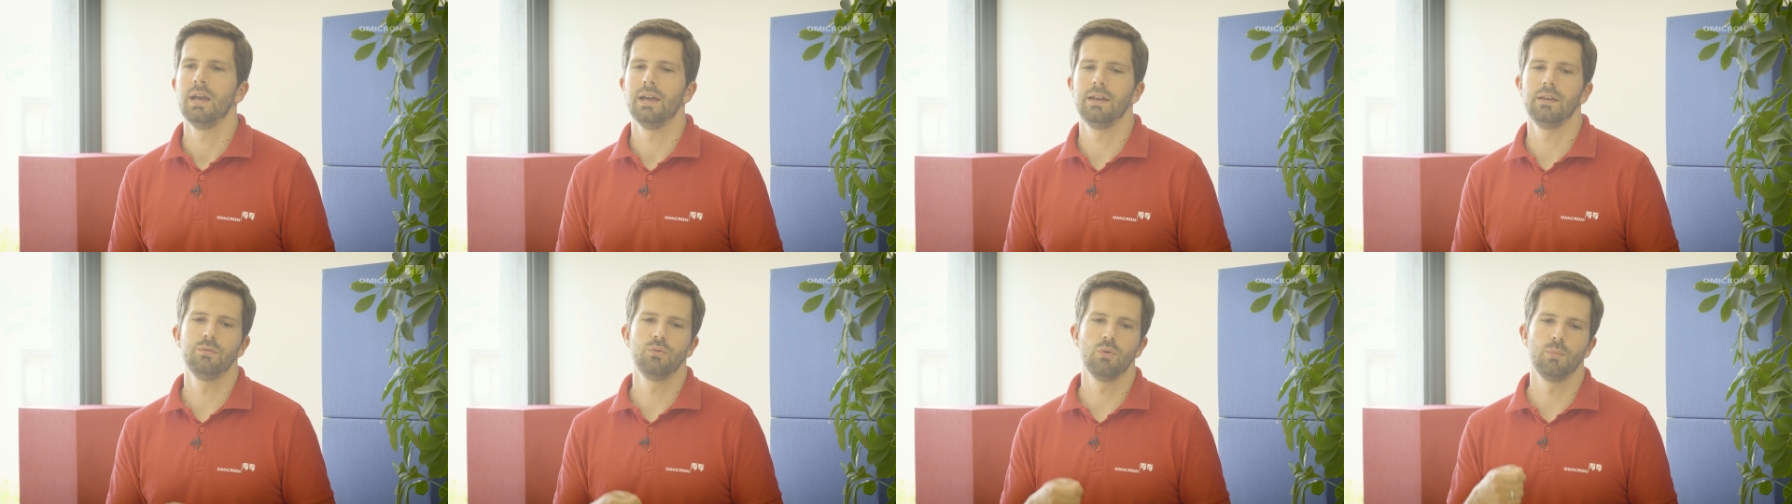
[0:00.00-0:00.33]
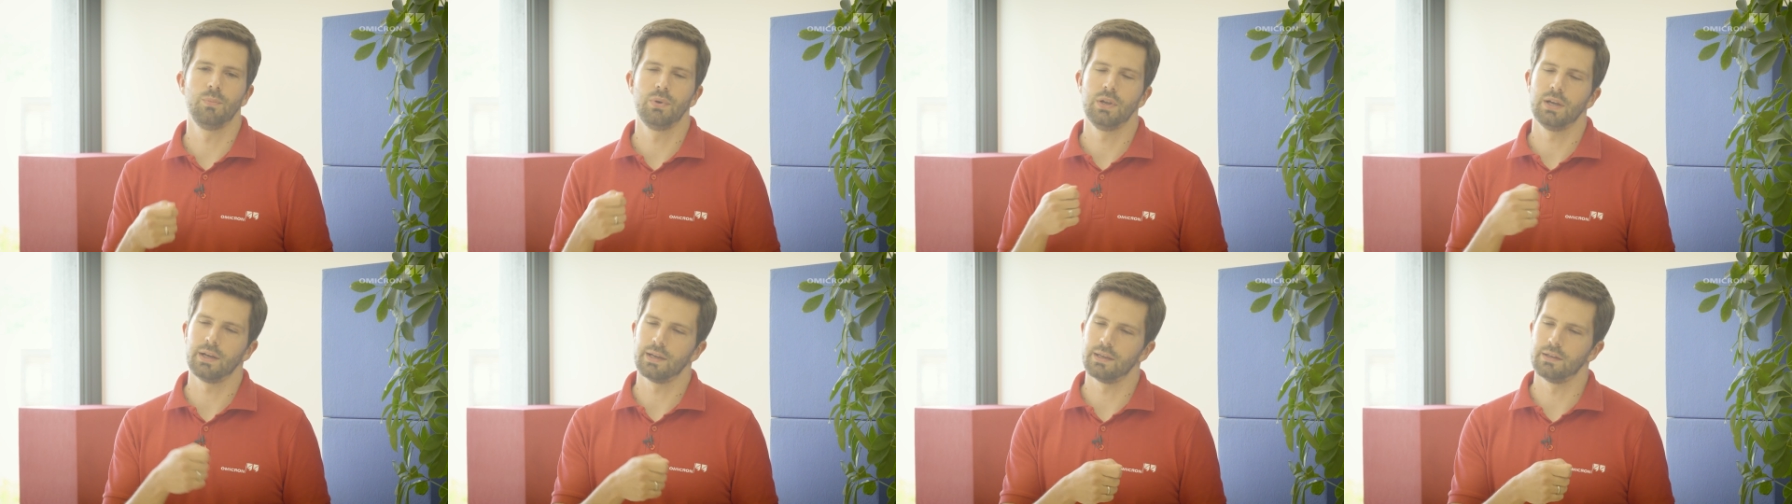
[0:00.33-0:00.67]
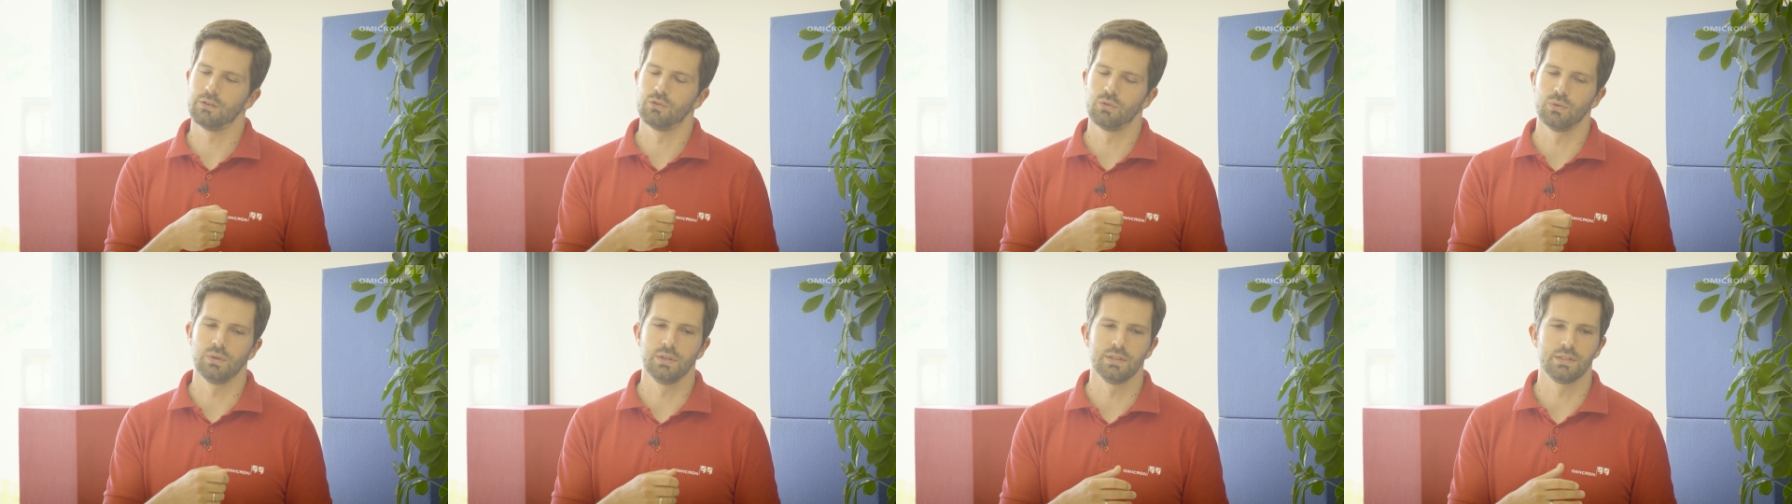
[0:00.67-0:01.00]
and if you plug
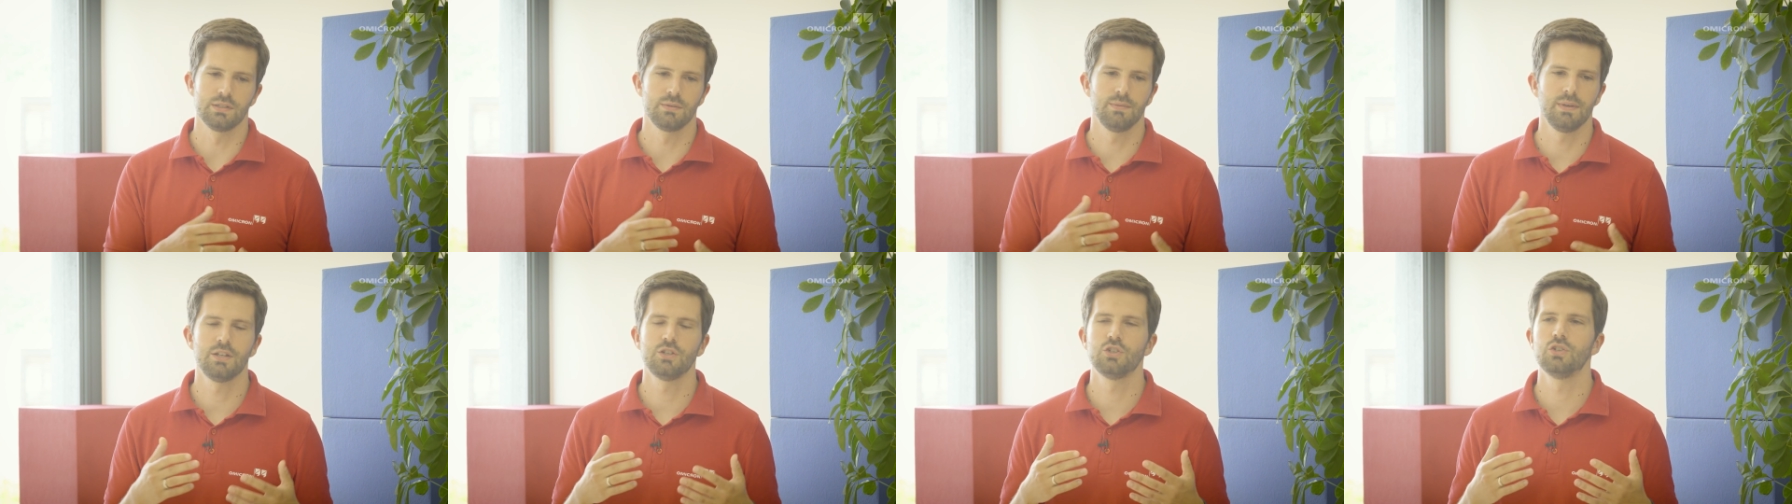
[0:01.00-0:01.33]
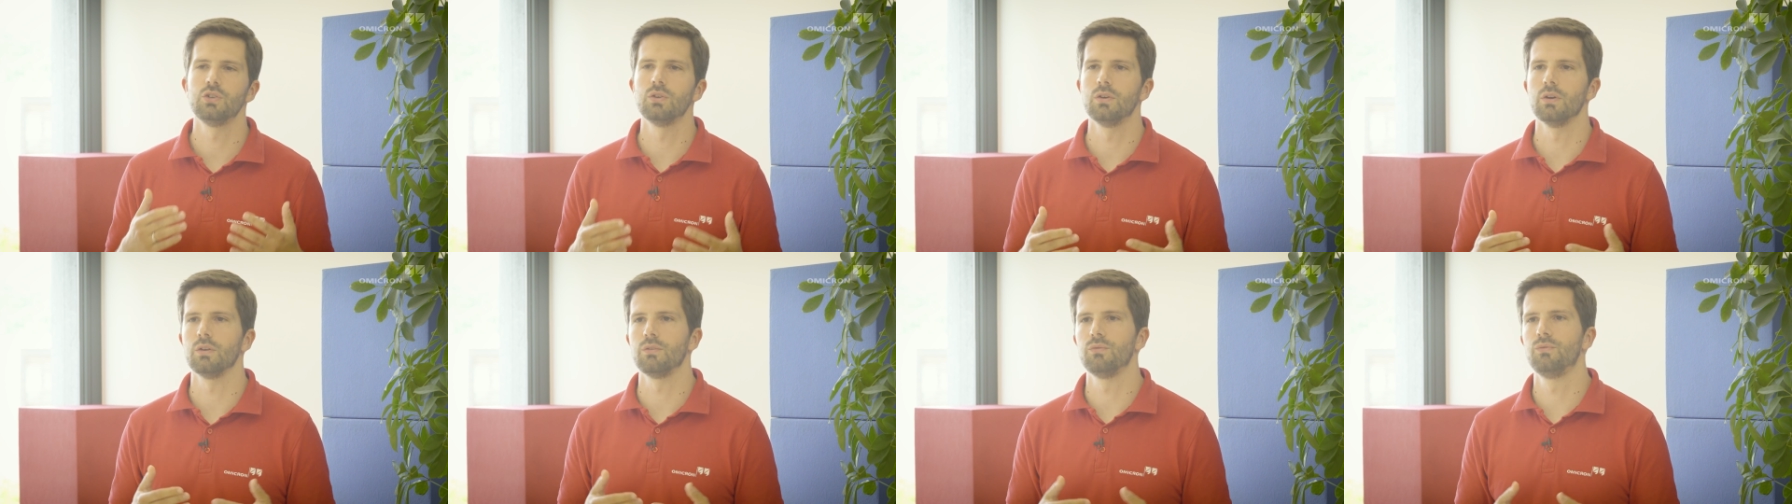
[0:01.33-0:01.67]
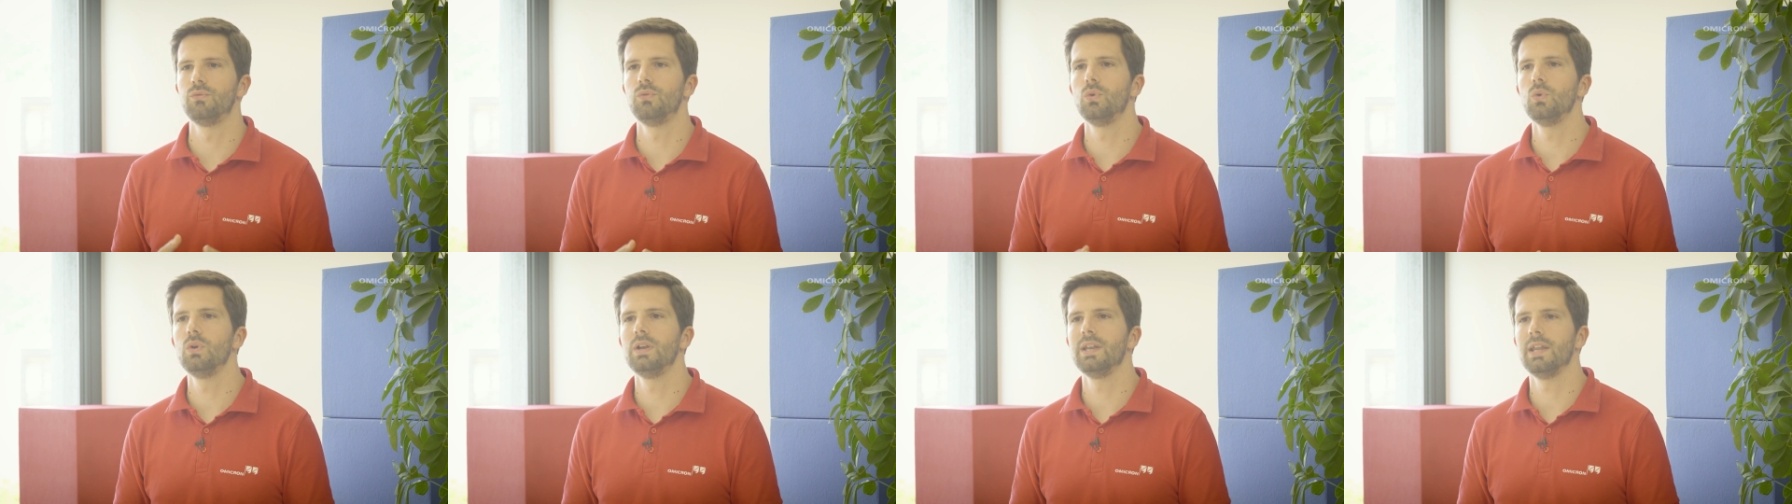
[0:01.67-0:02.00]
into the switch, you got
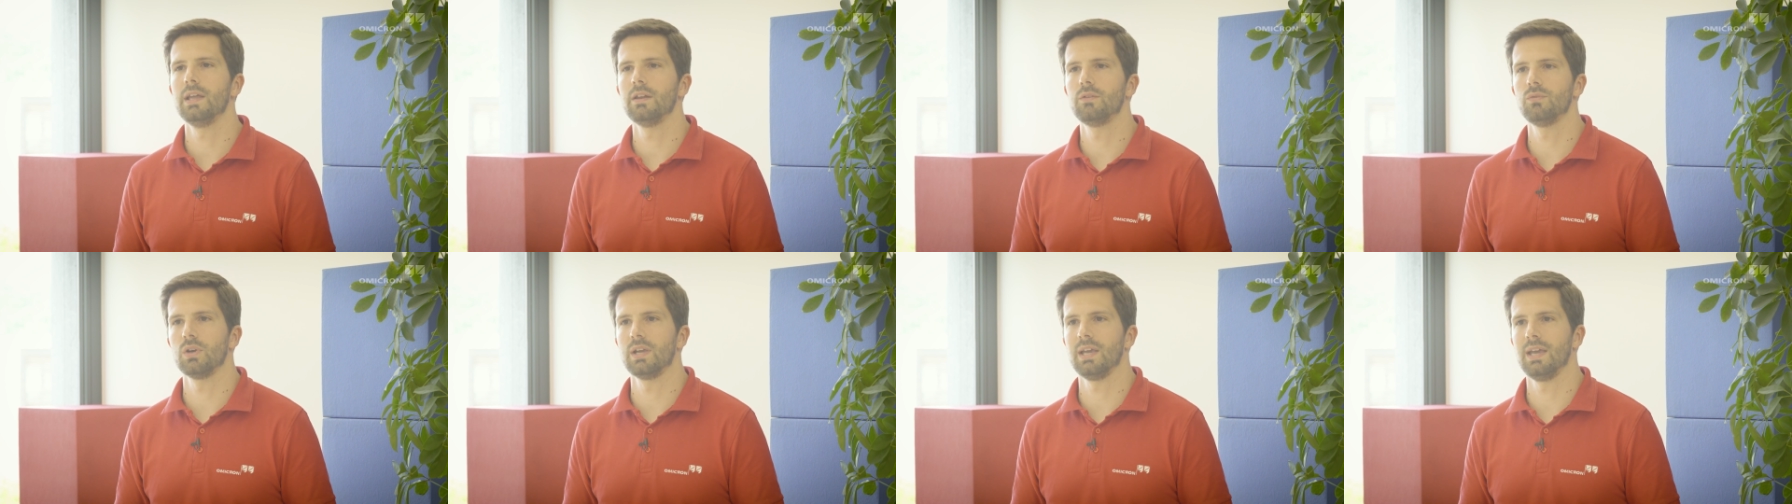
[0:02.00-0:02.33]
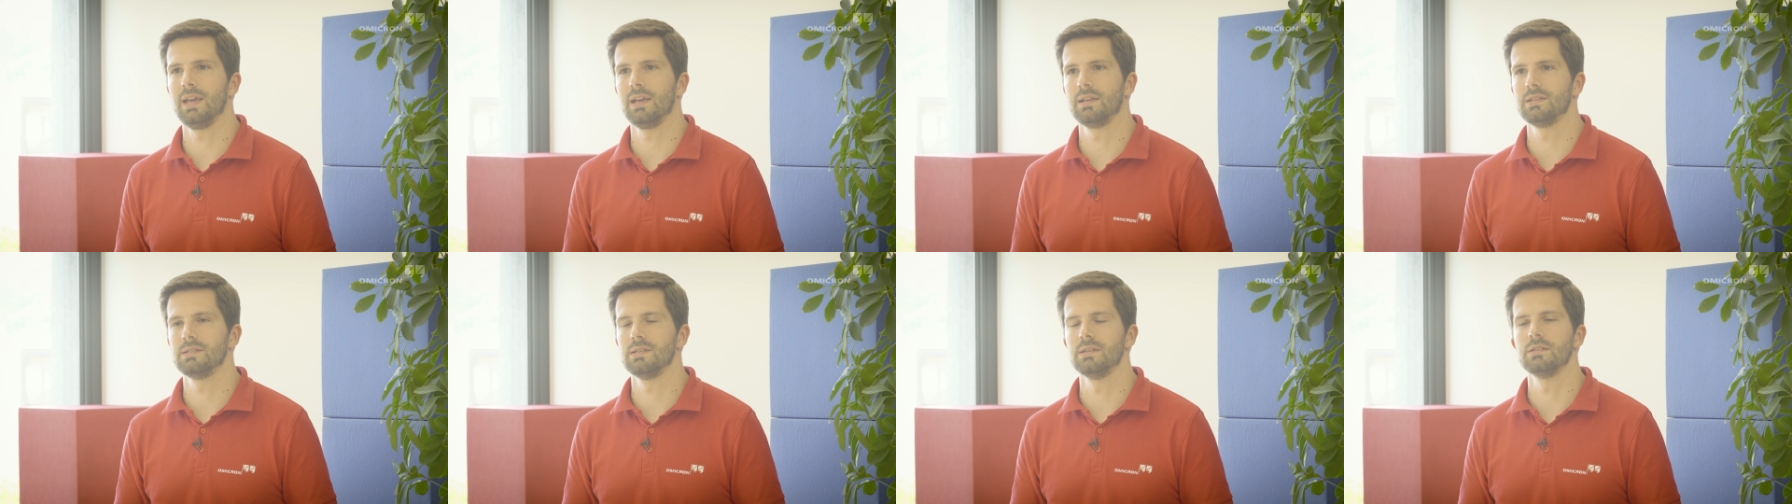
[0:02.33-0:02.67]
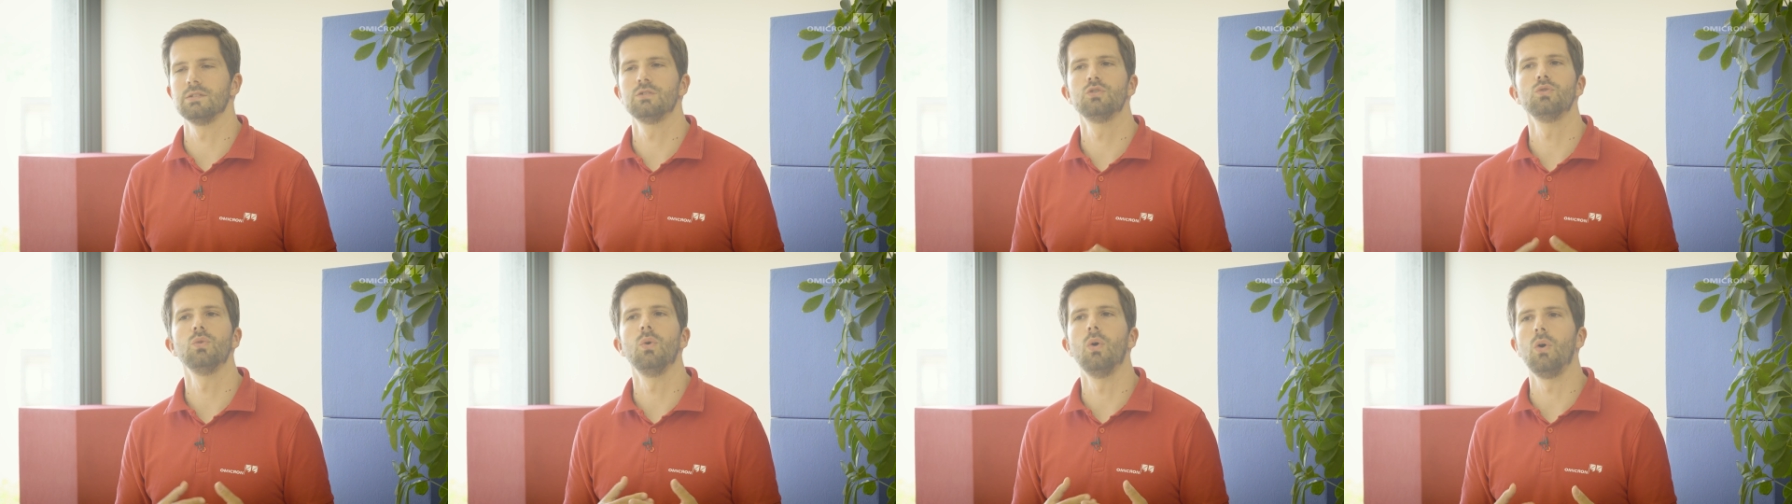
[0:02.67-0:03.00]
full network
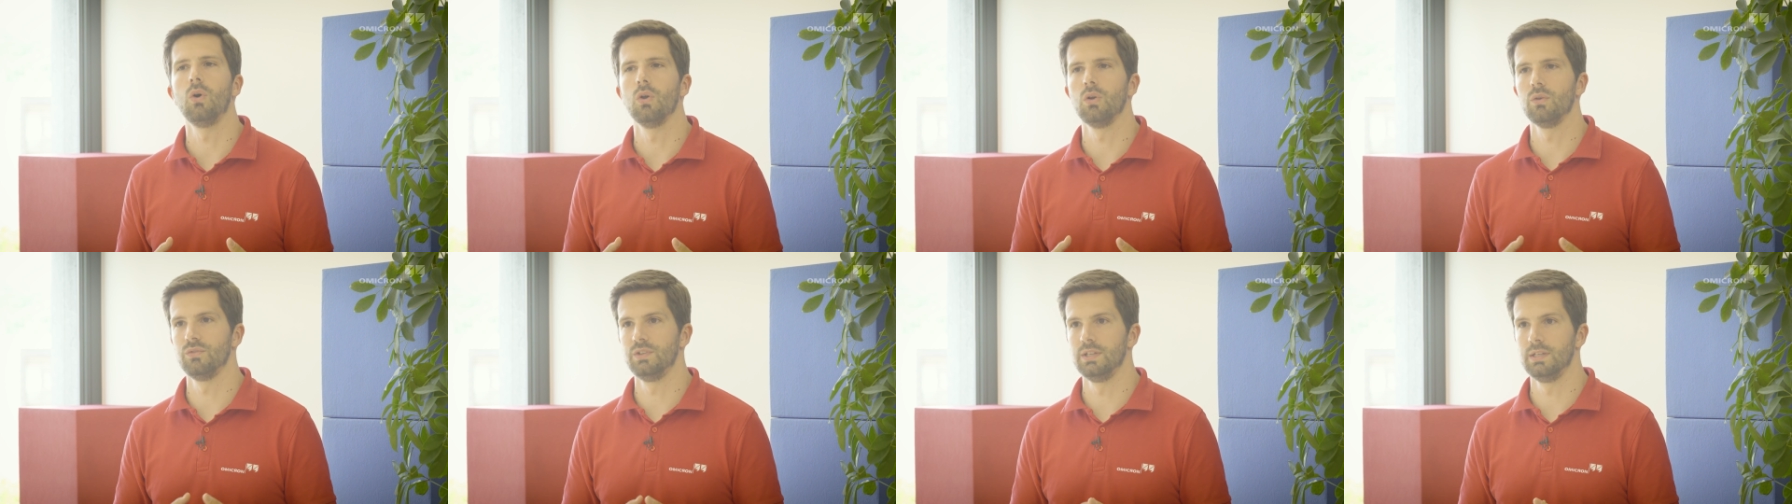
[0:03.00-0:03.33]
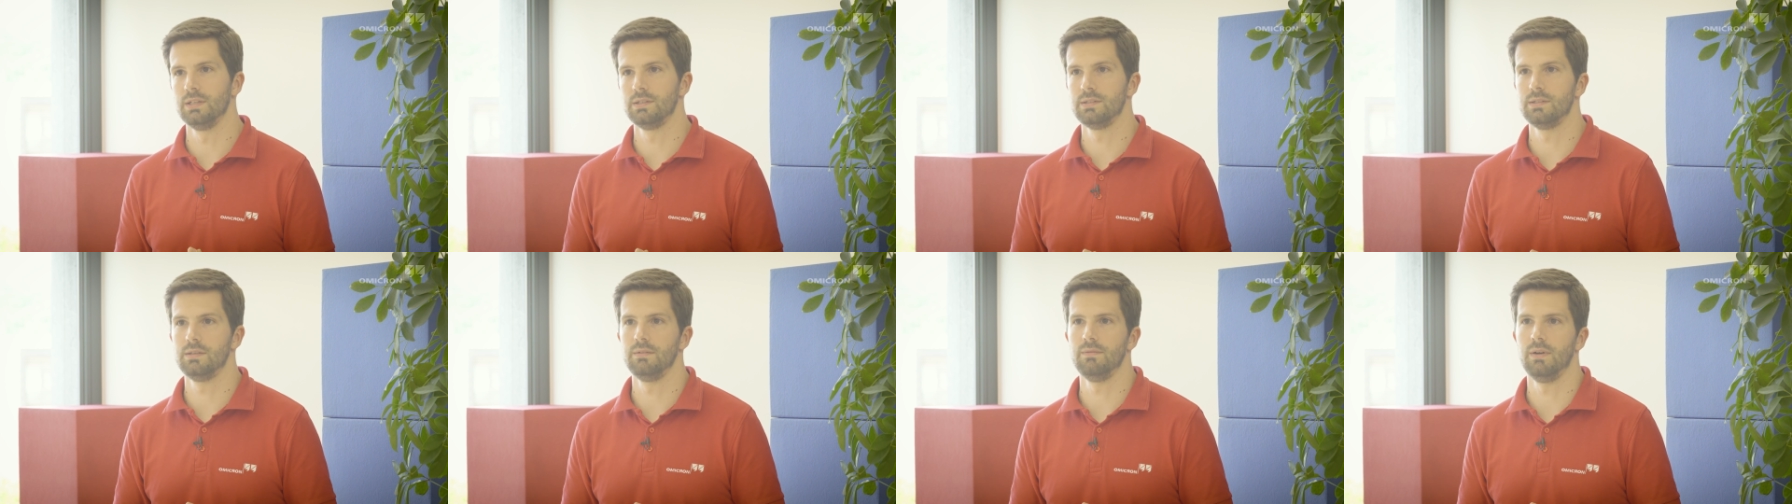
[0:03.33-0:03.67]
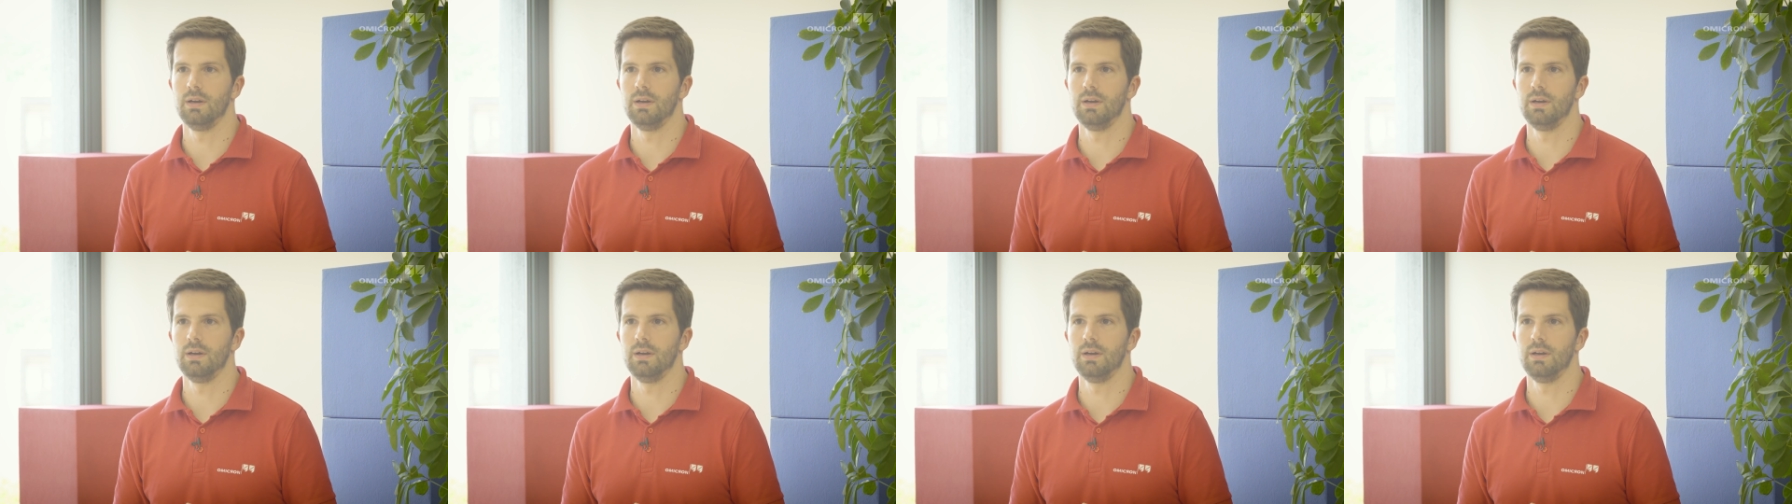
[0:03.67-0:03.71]
access to all of these